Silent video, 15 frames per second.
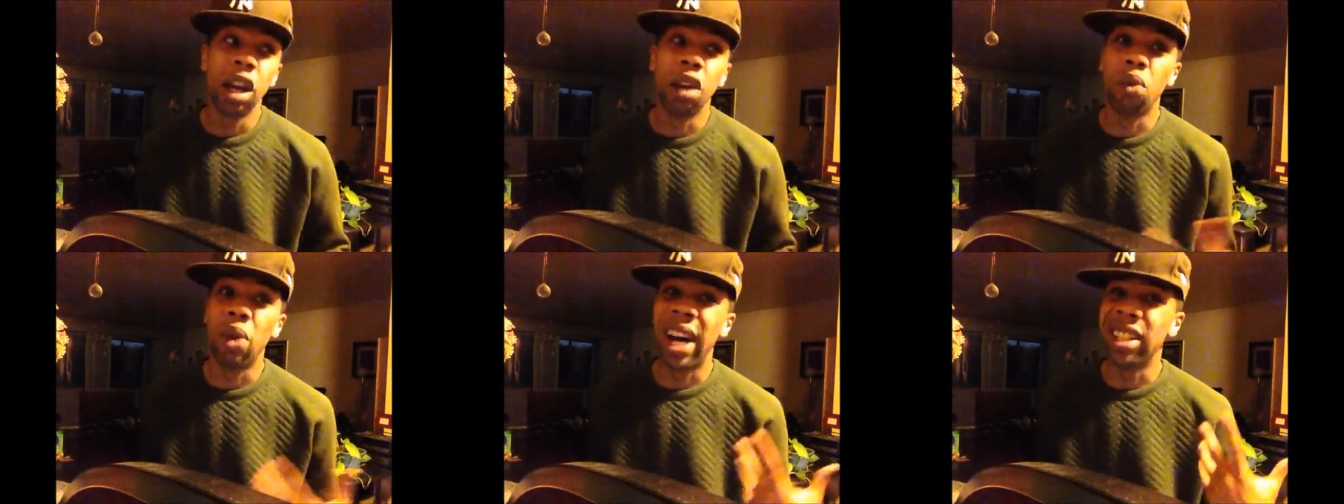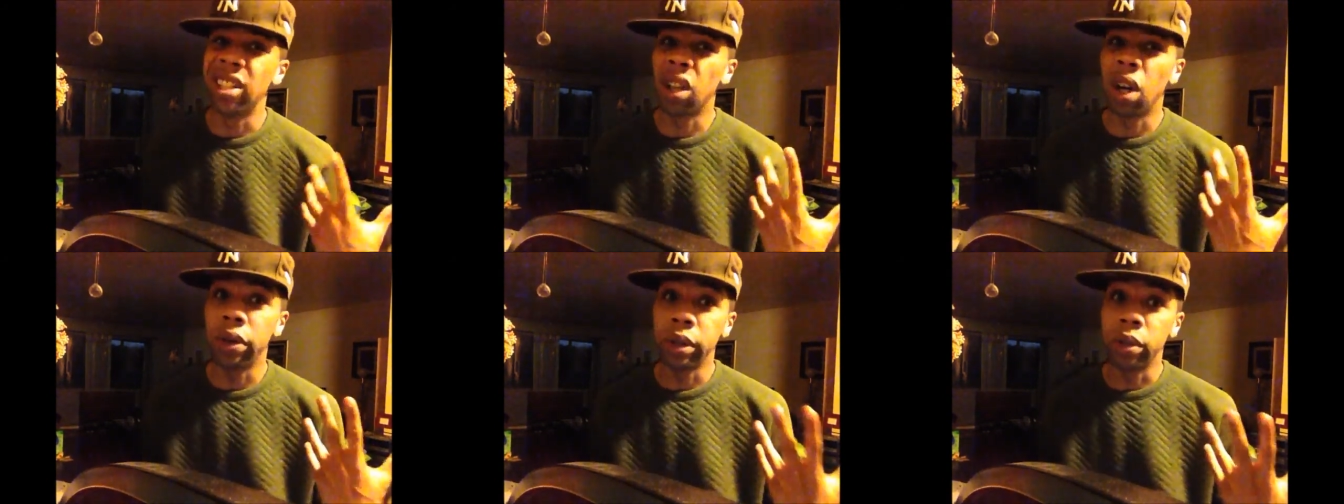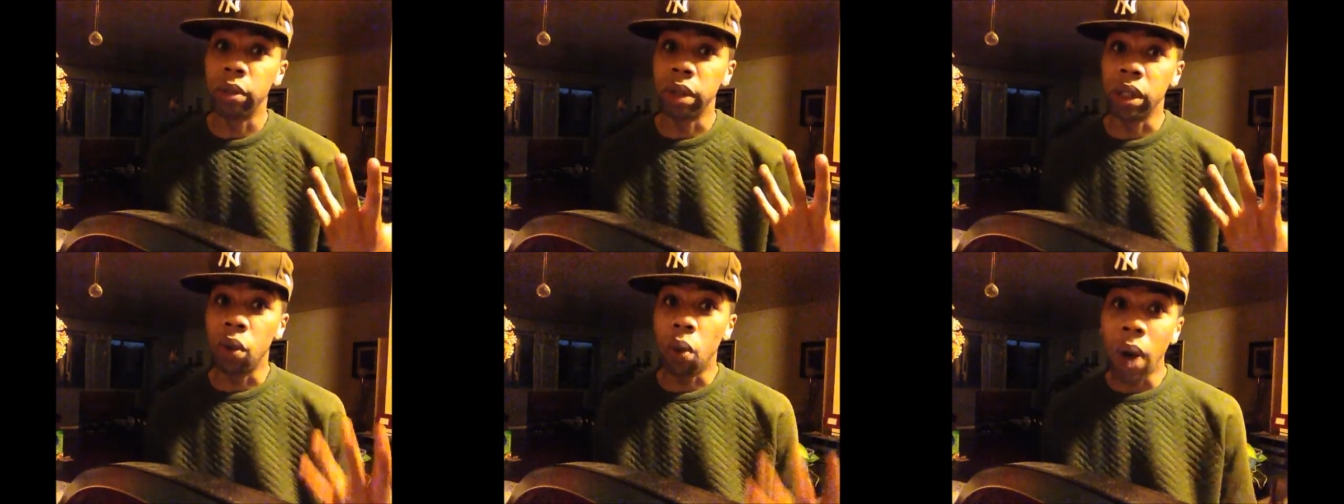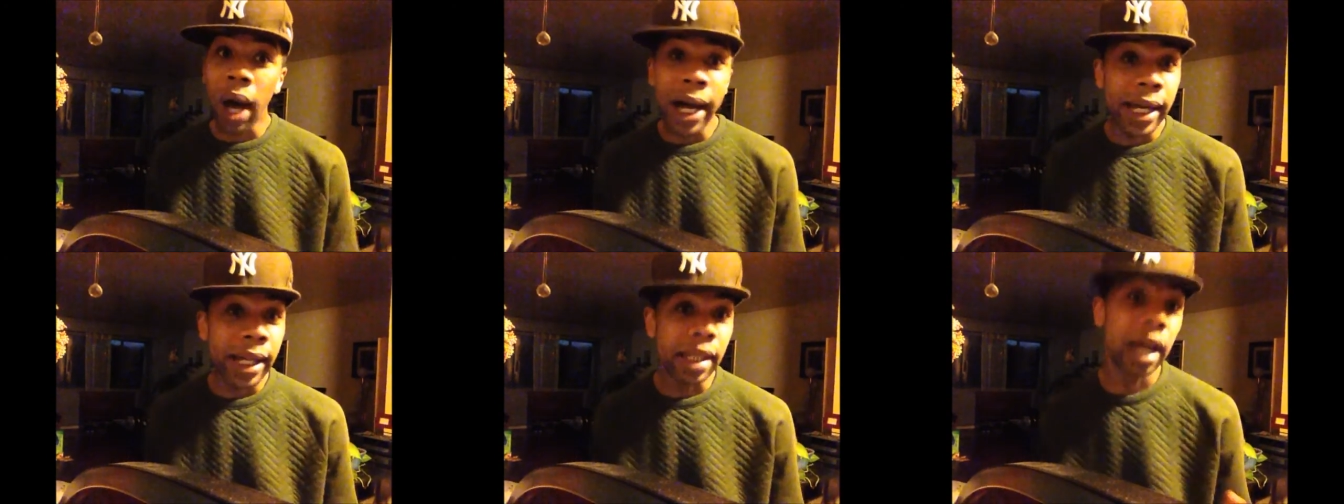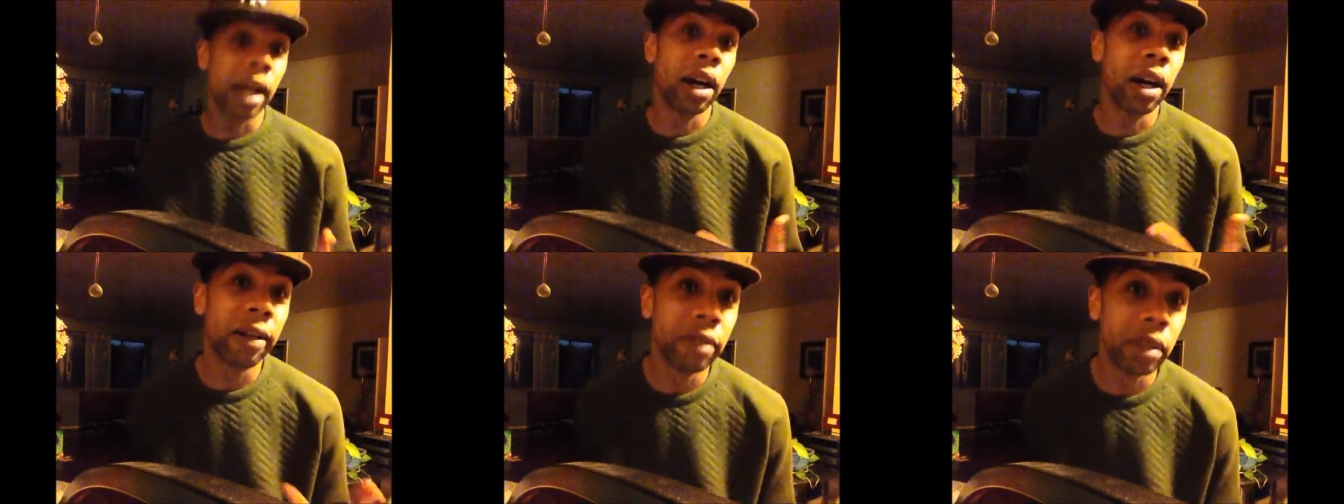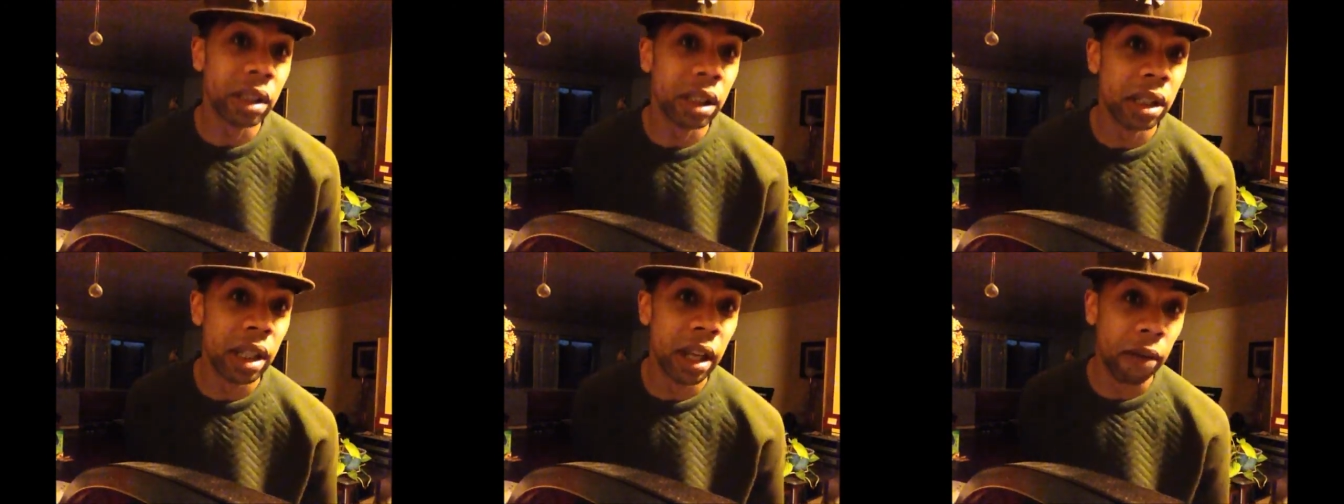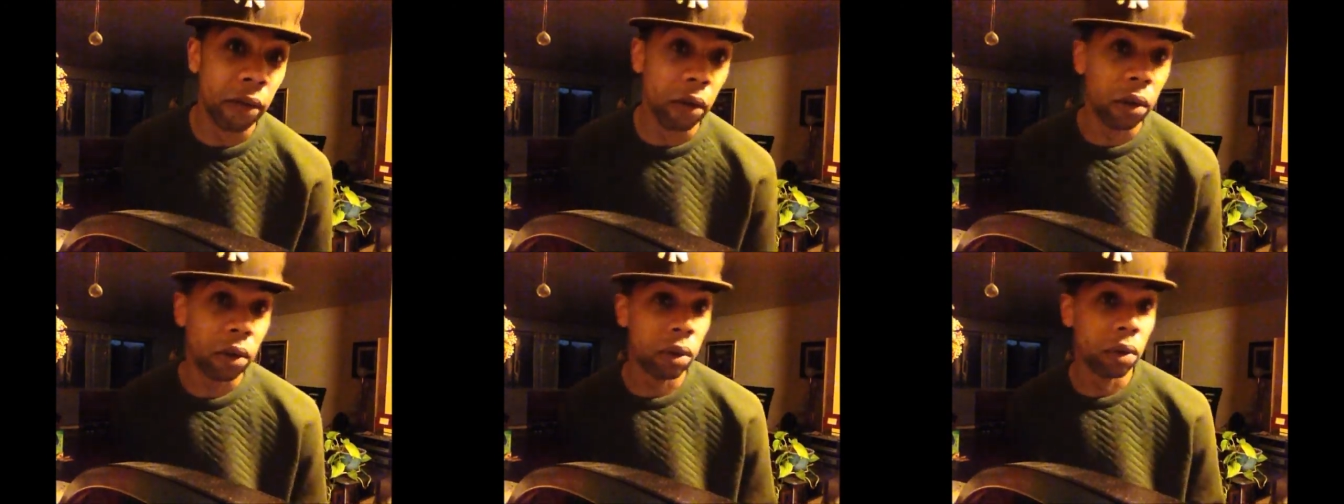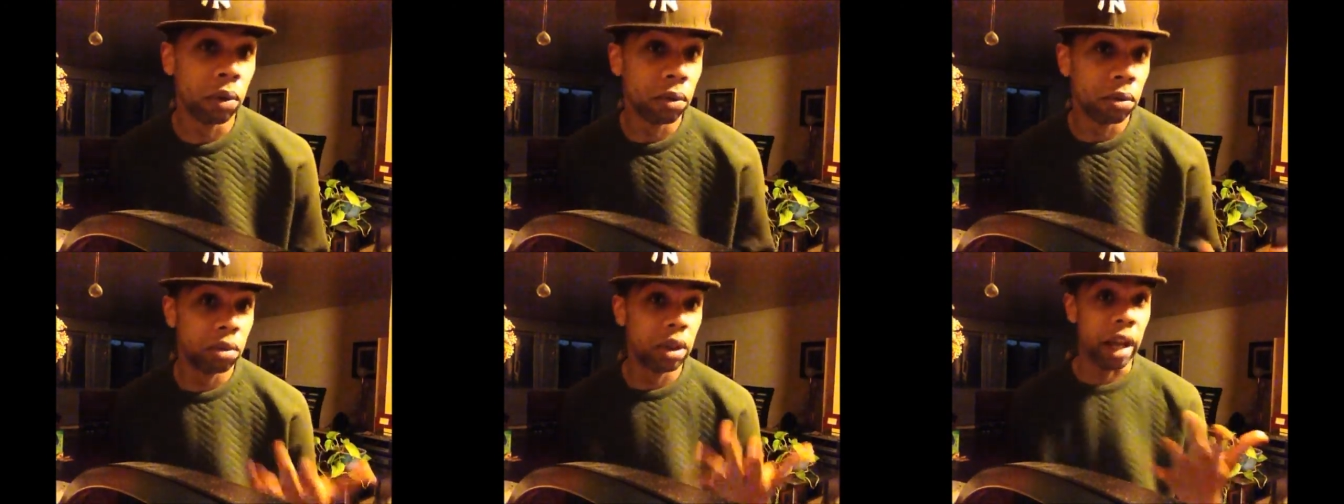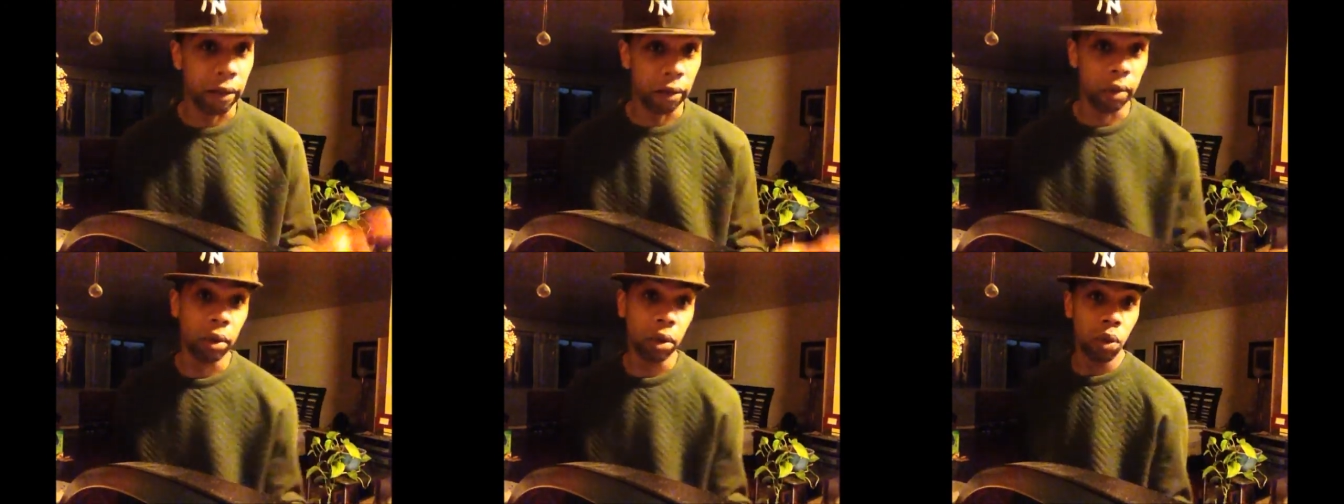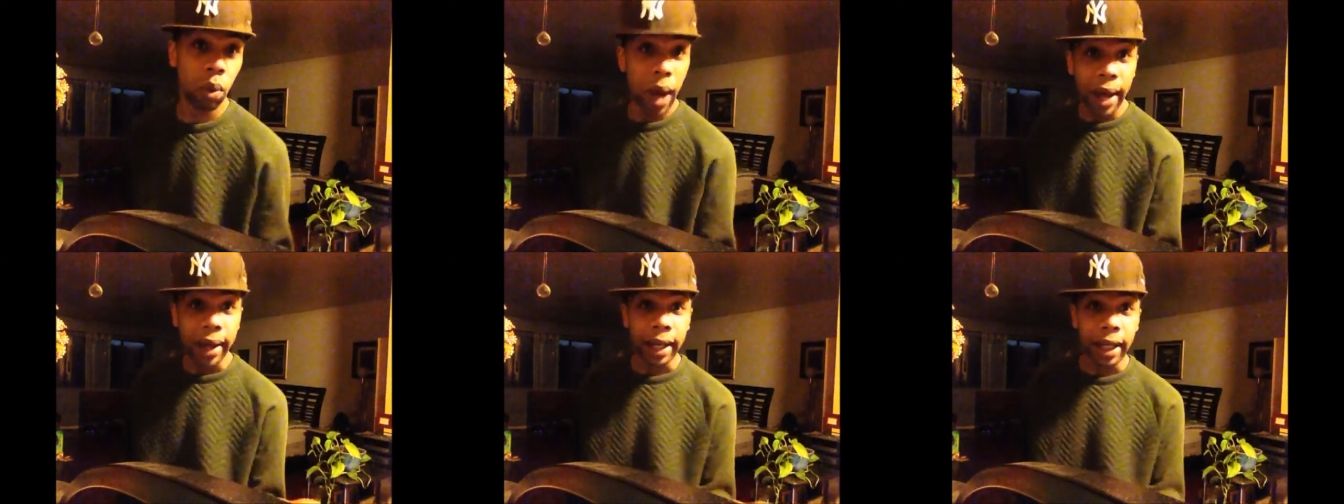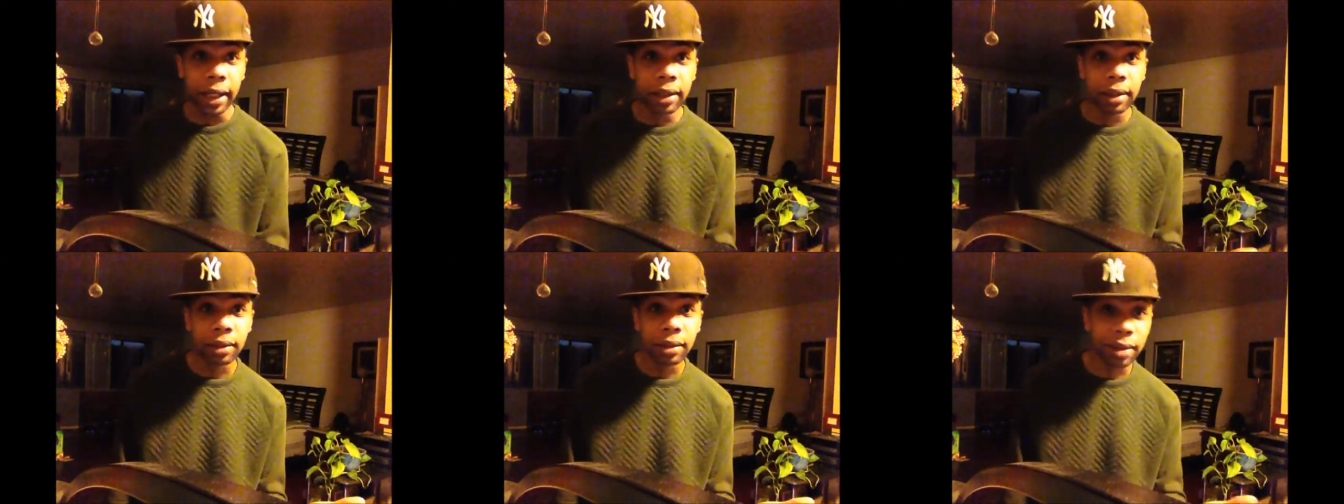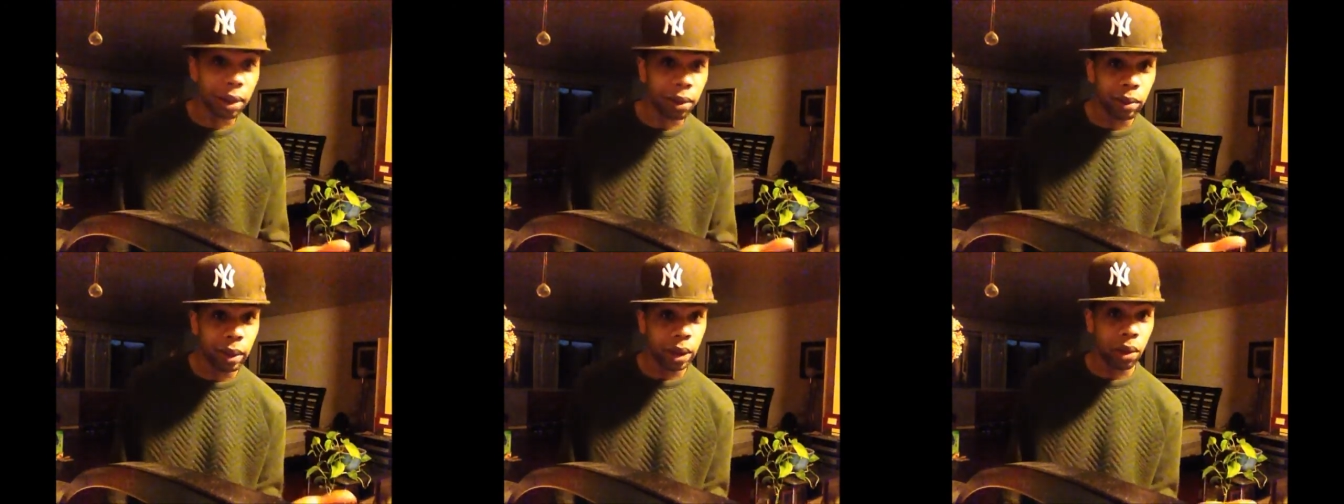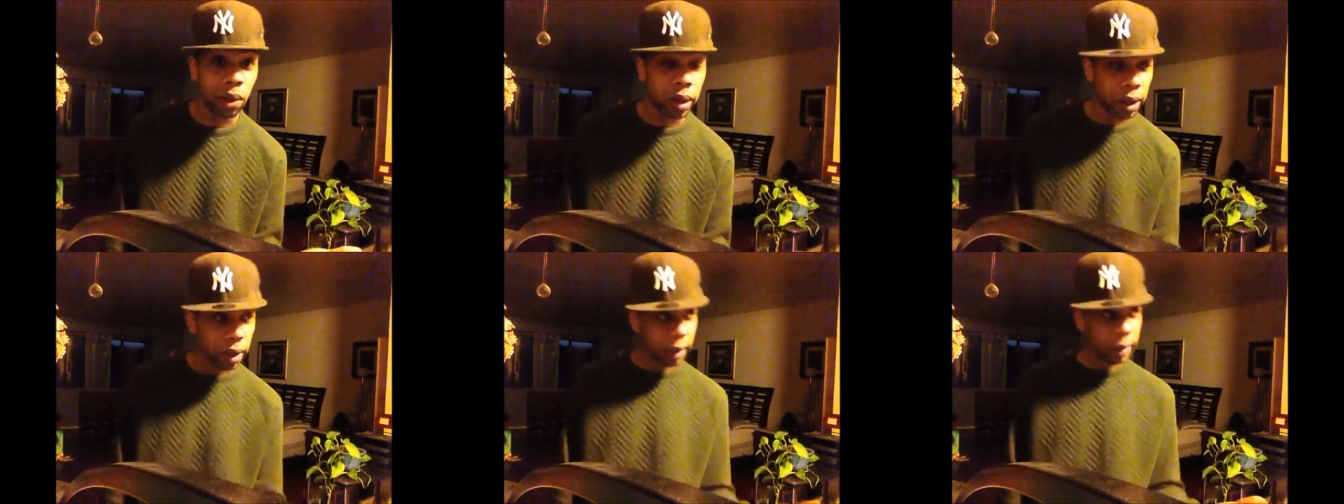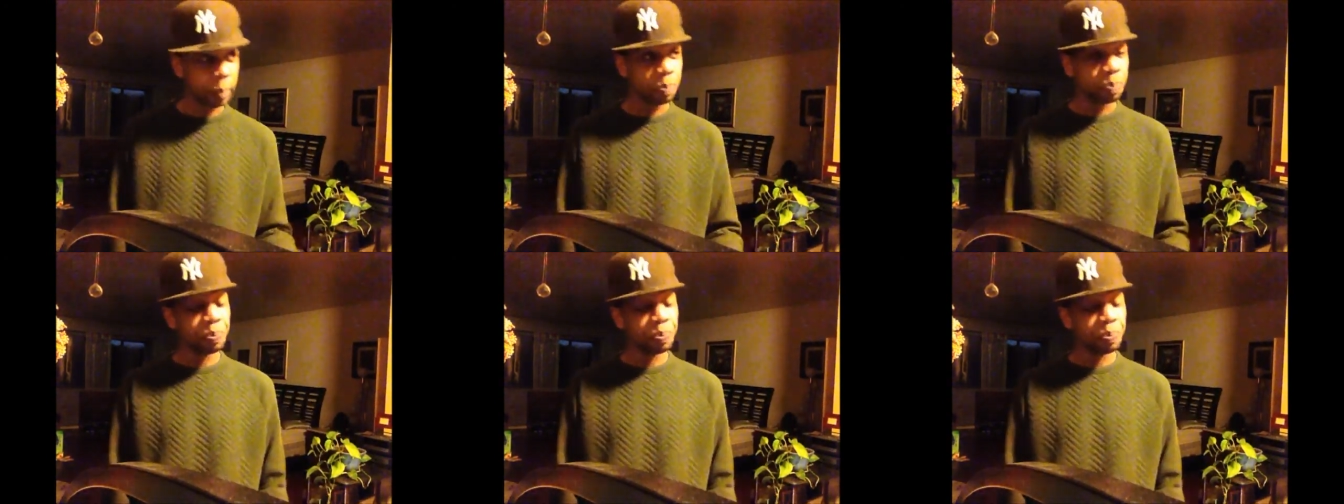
And why is it always really quiet? That office is never never quiet. So what's going on?"